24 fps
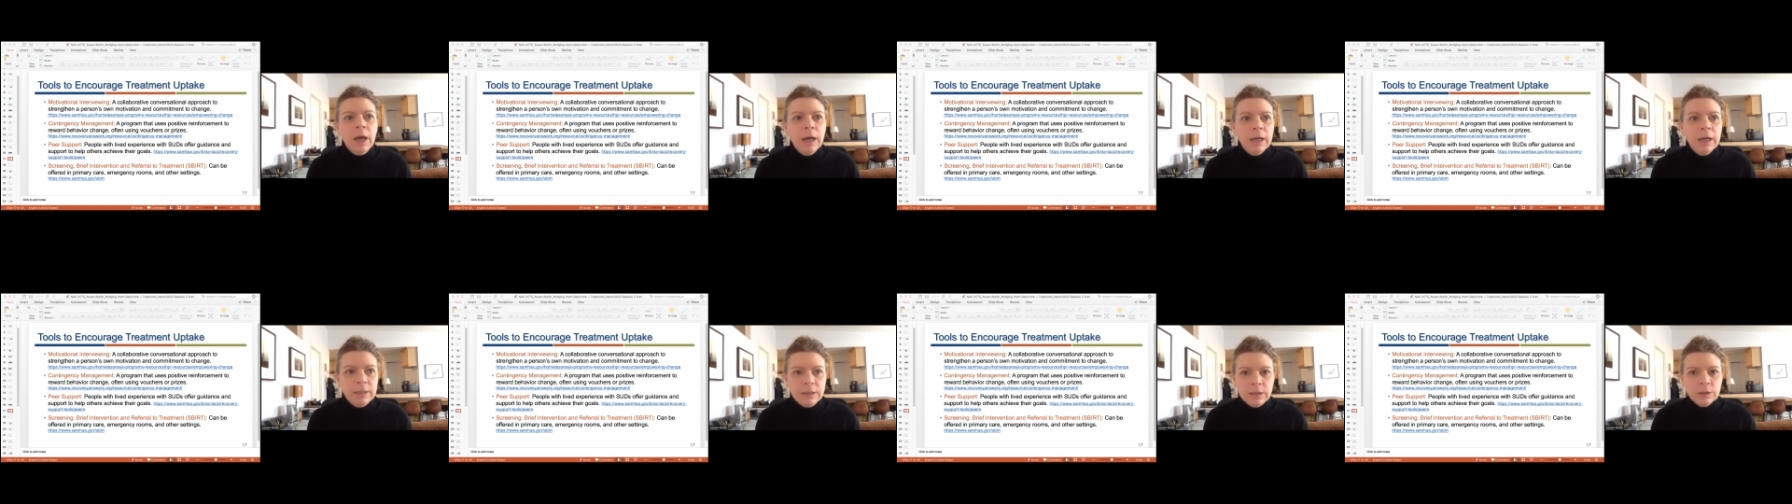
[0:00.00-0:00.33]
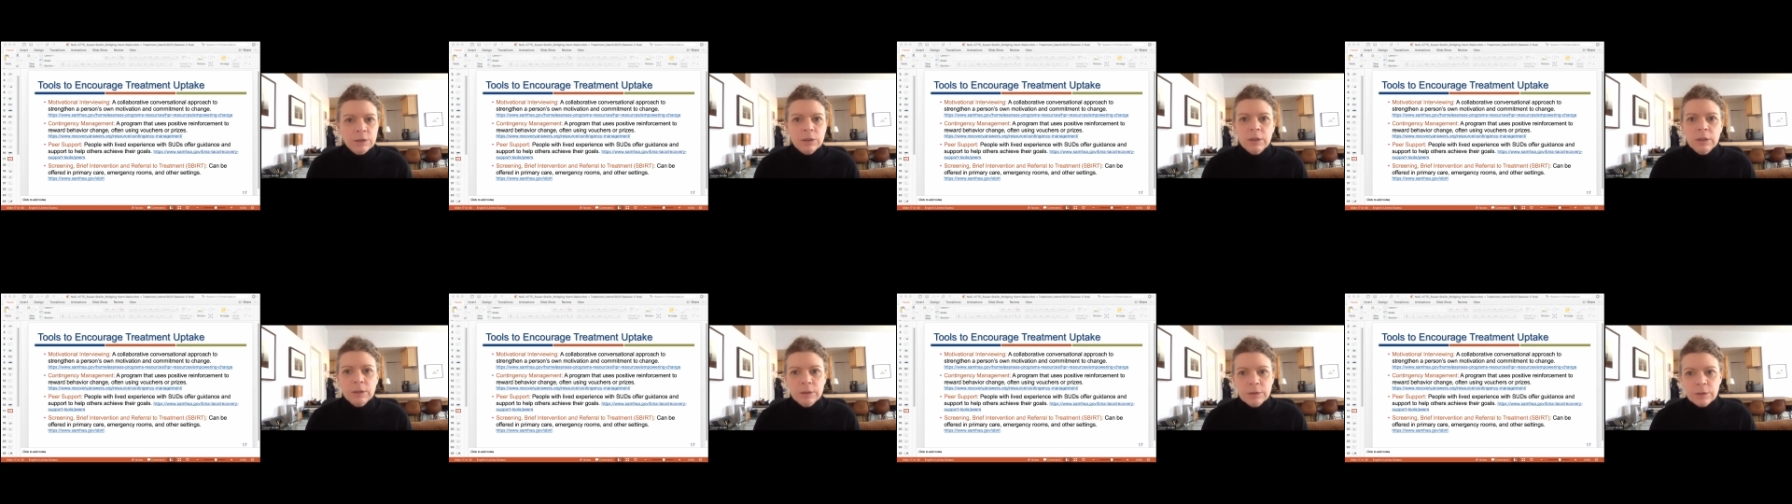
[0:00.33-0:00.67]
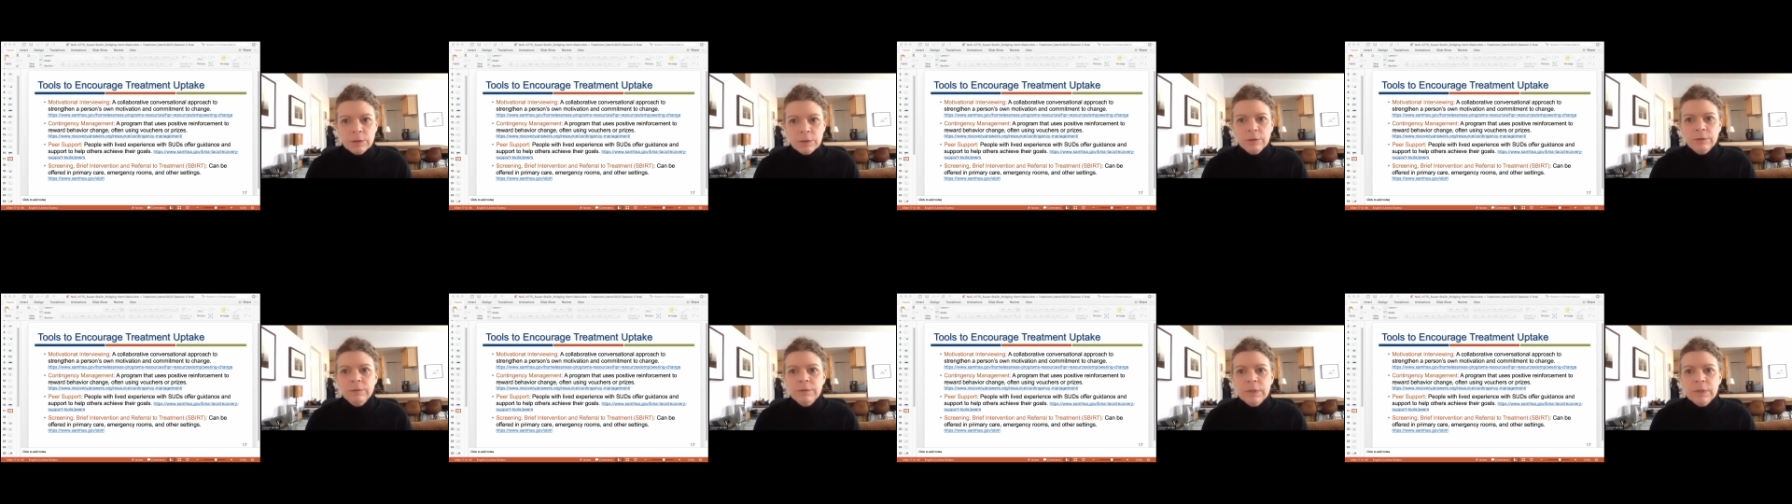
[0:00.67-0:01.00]
additional
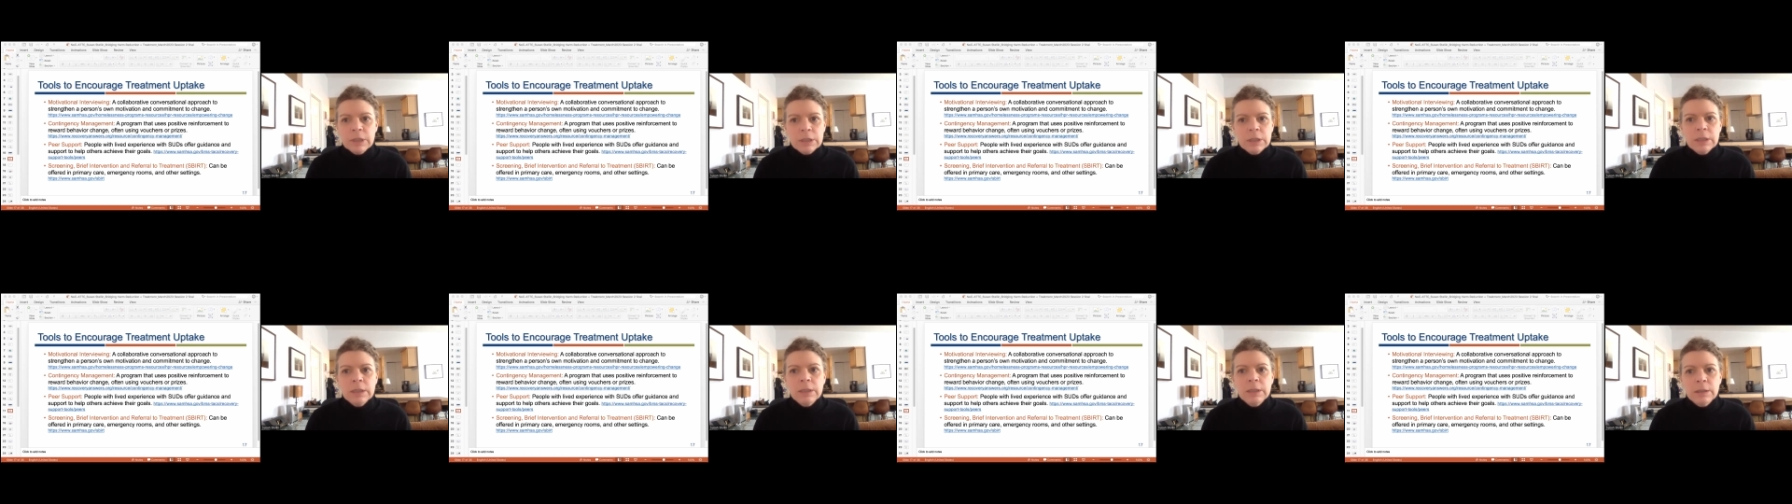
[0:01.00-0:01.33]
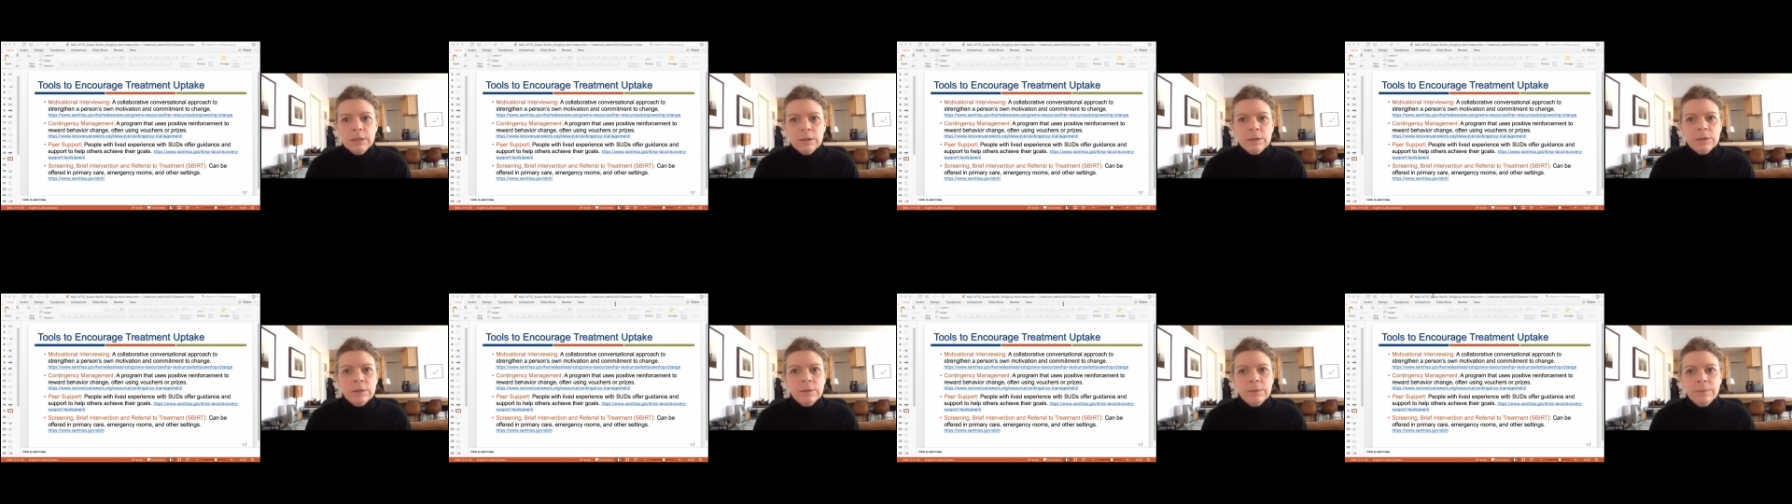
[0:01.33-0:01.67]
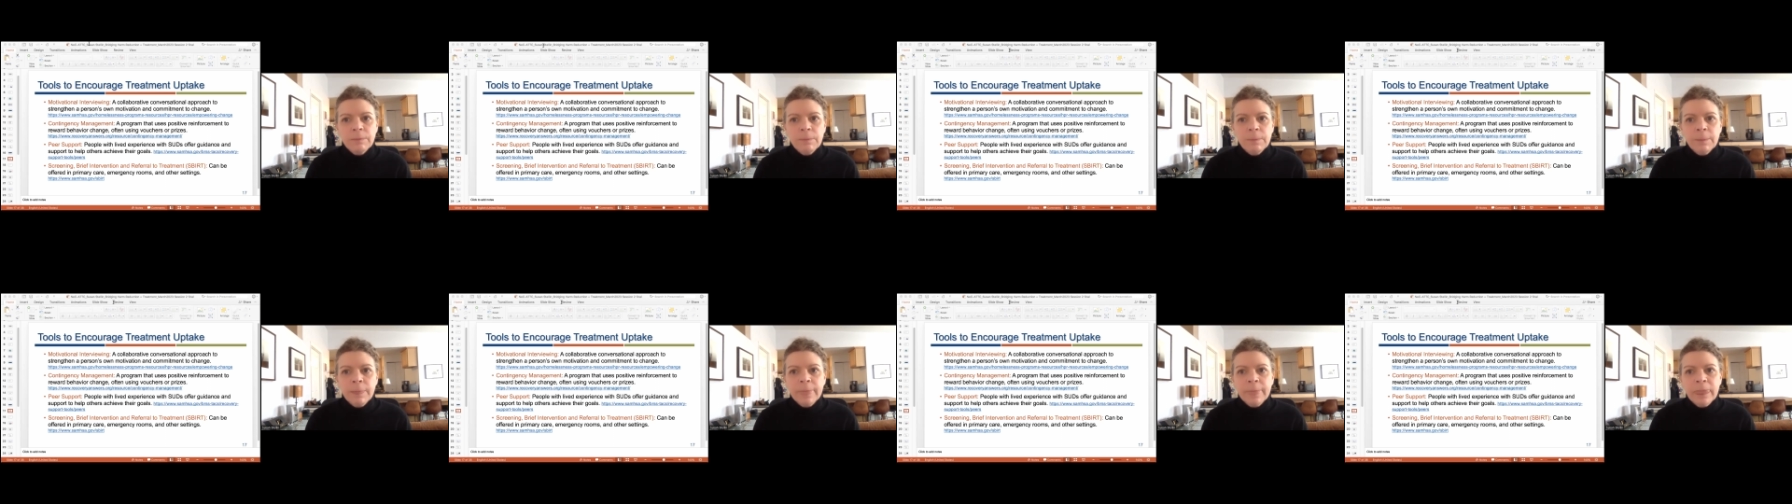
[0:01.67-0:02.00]
services.
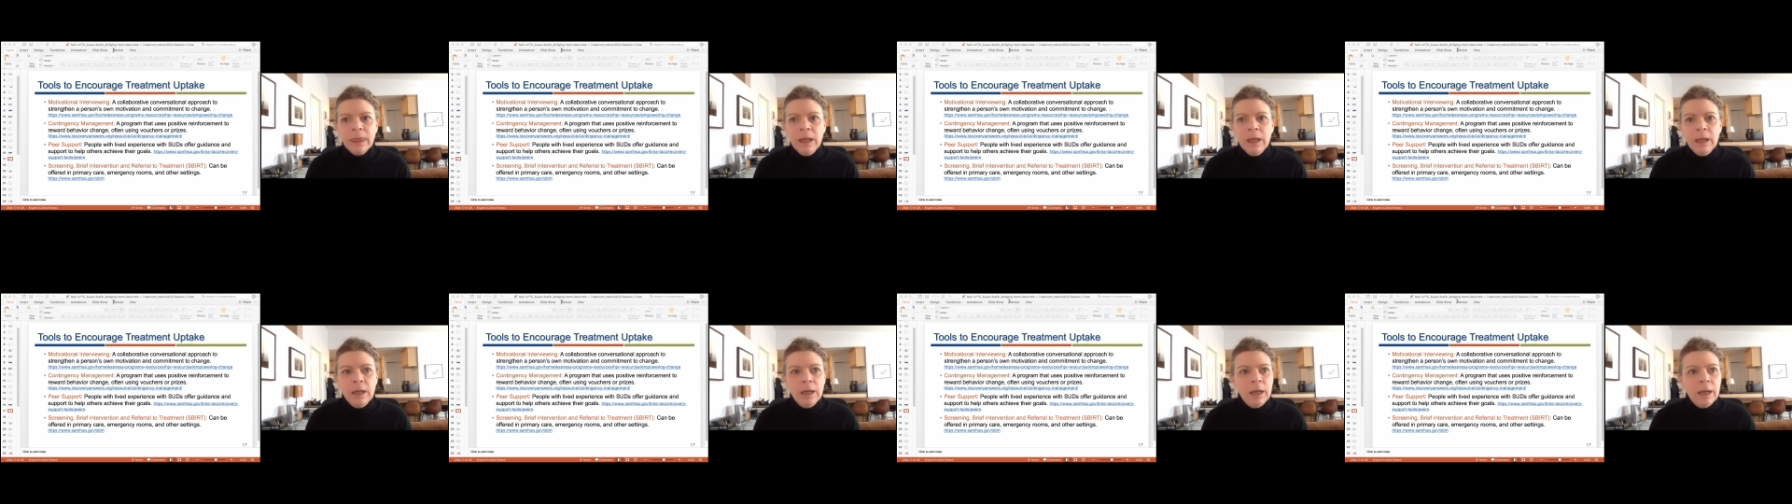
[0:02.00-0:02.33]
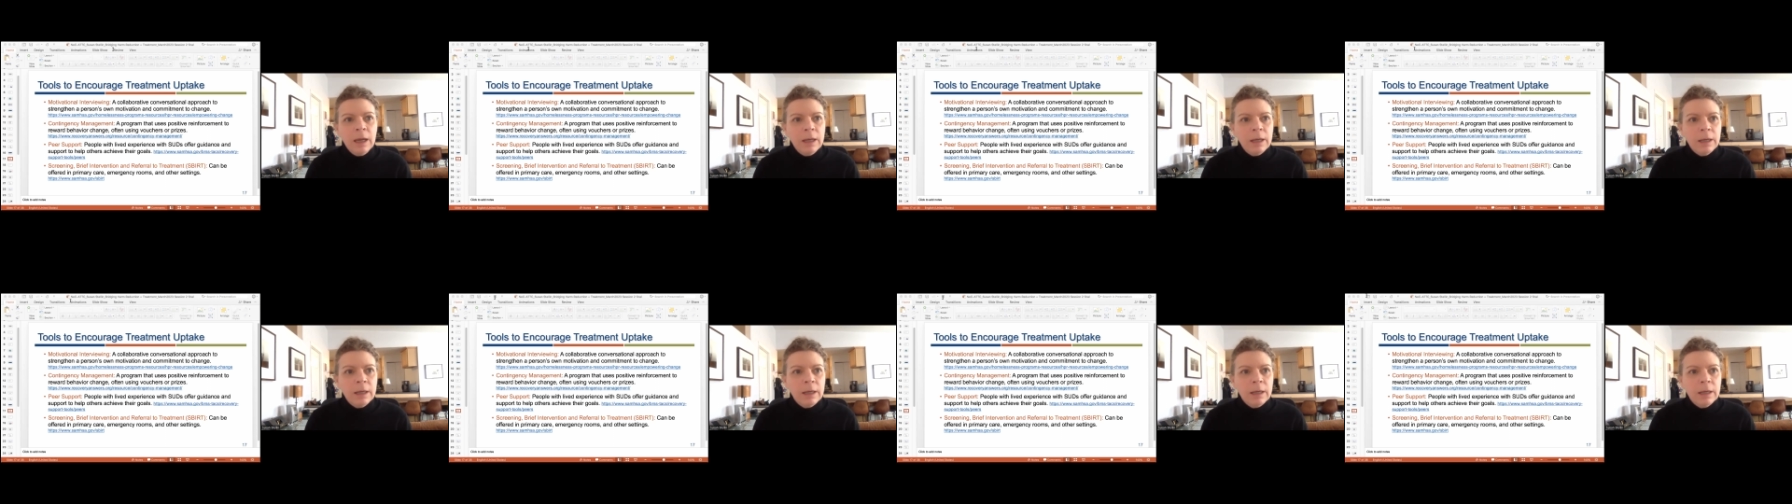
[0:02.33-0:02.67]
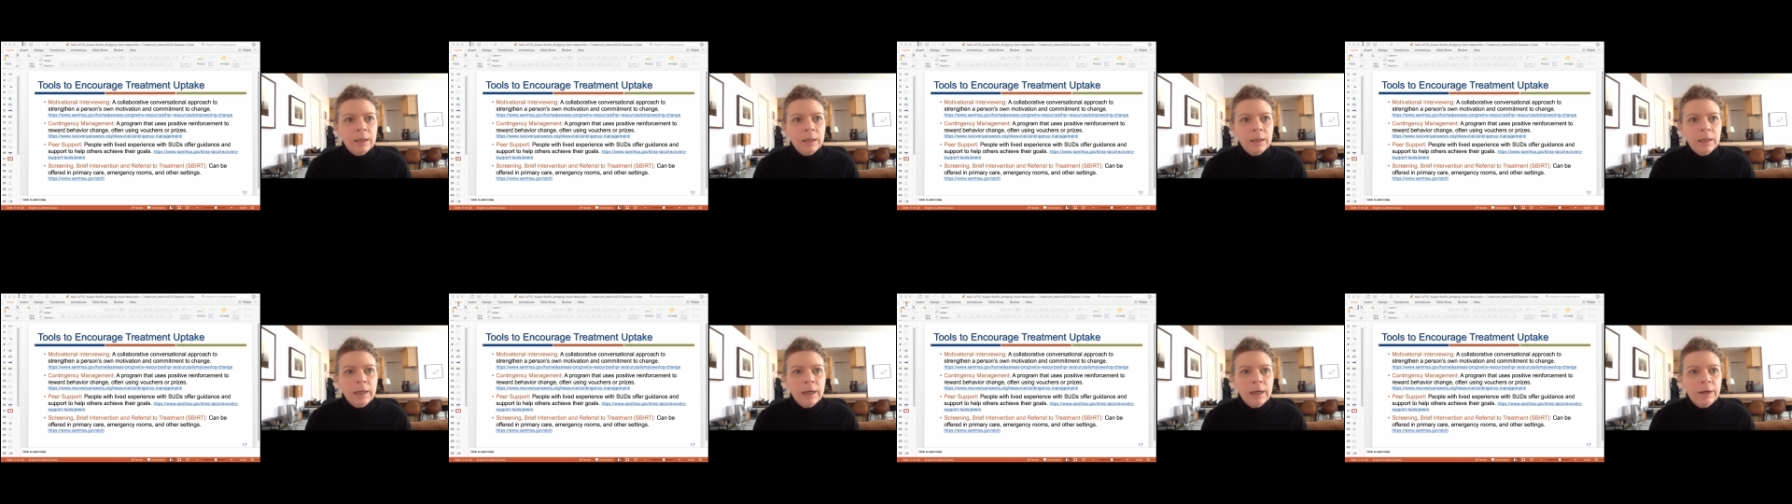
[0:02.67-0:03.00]

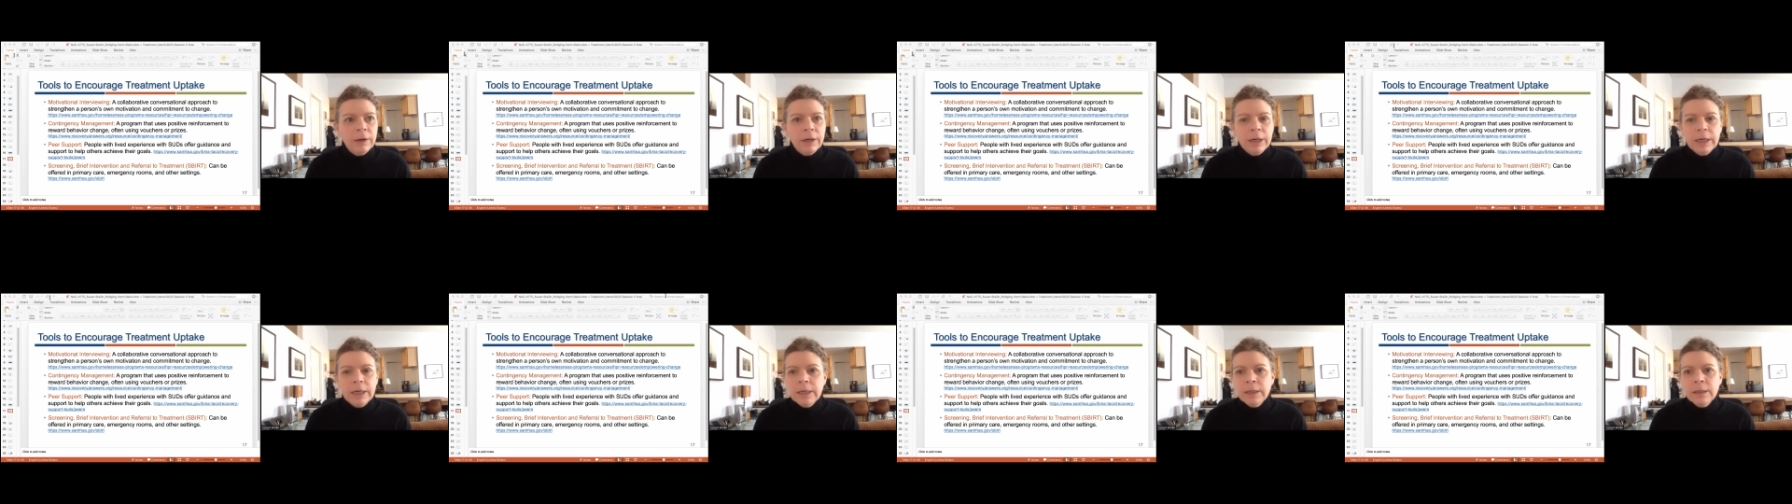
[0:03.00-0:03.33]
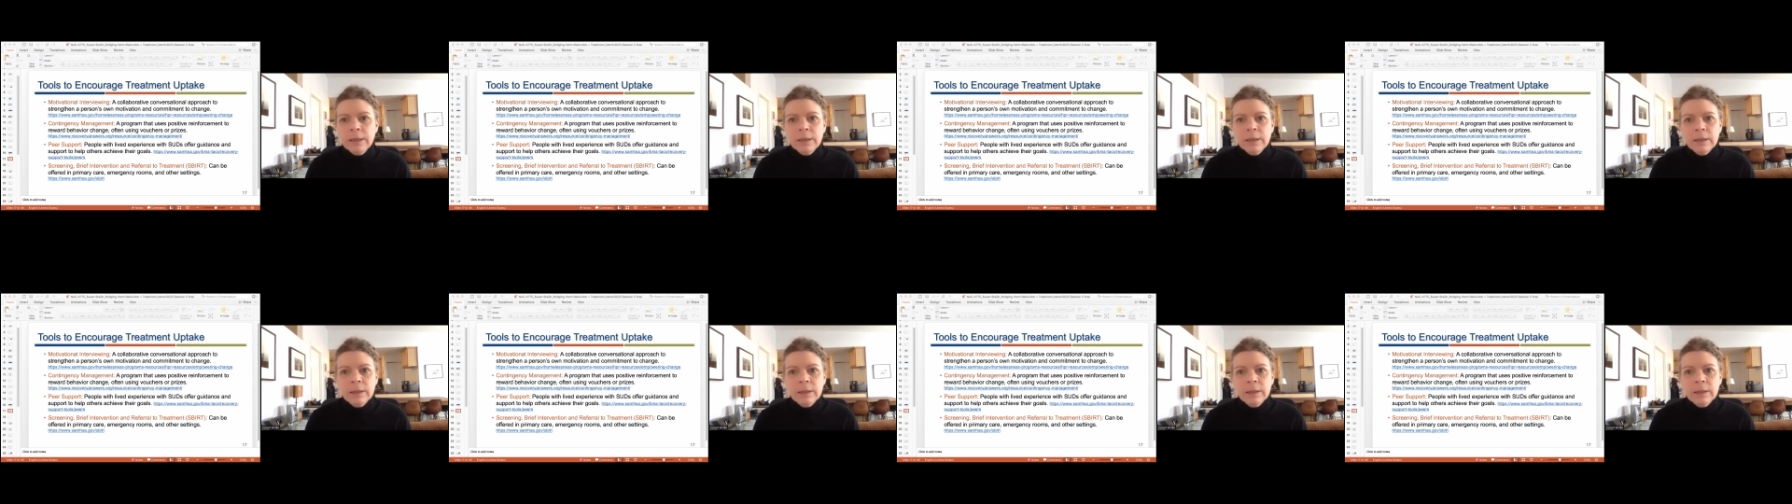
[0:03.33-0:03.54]
Gary?